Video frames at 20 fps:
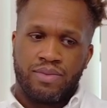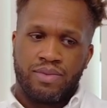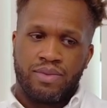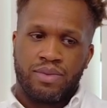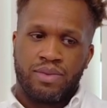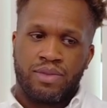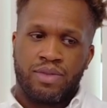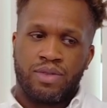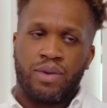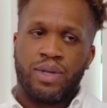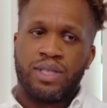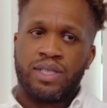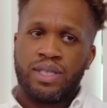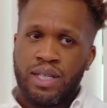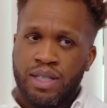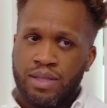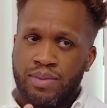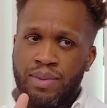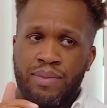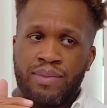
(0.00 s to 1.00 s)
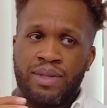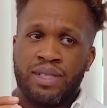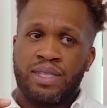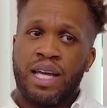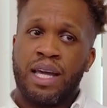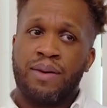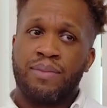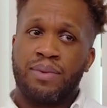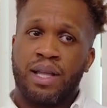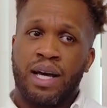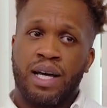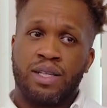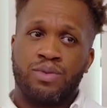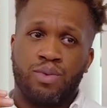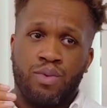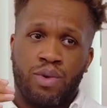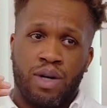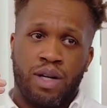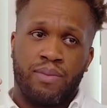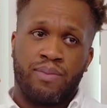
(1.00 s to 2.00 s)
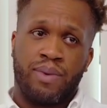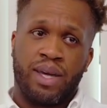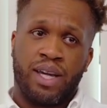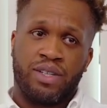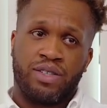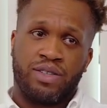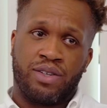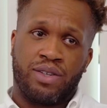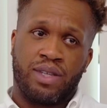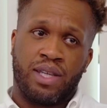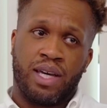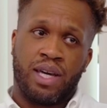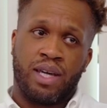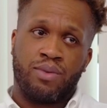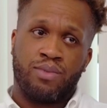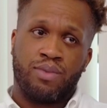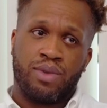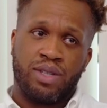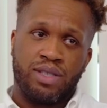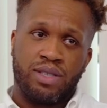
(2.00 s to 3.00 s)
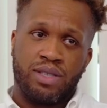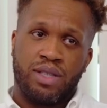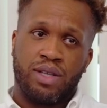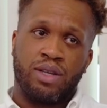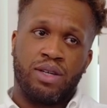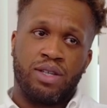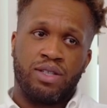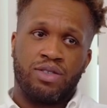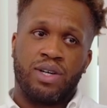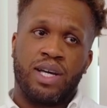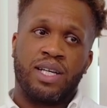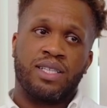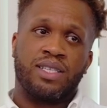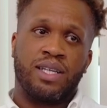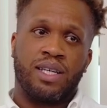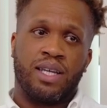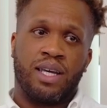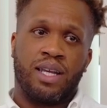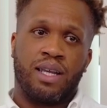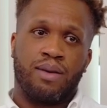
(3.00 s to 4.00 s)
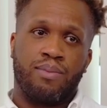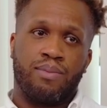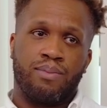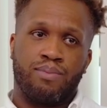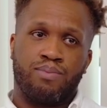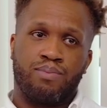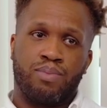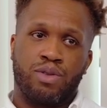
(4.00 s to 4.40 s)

So as things may be stabilized, we want to make sure that we're still addressing it and